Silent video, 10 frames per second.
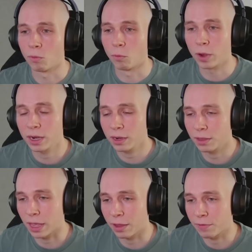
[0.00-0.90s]
When
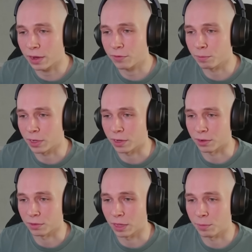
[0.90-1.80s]
they fight from mid
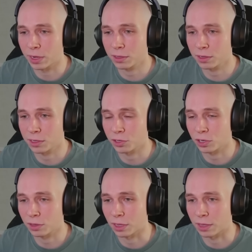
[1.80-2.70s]
here, they make the
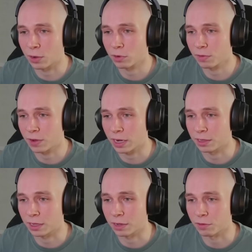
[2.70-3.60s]
decision that they want to find
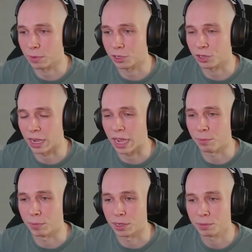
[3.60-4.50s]
the information
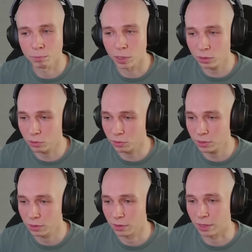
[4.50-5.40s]
at mid.
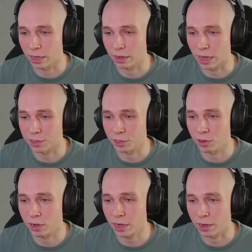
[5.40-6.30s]
Mongols, they
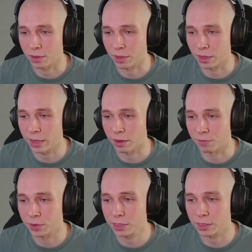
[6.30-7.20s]
executed A. They get a
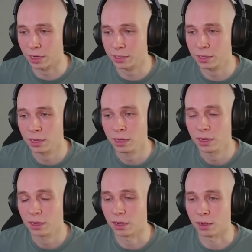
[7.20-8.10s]
free site.
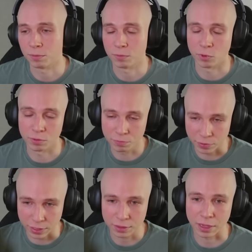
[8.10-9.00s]
Well,
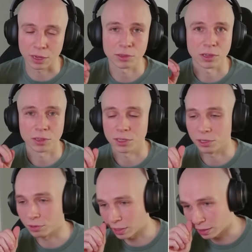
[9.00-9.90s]
free. They use all of their
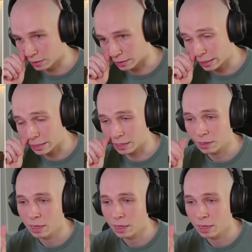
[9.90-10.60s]
utility to take it.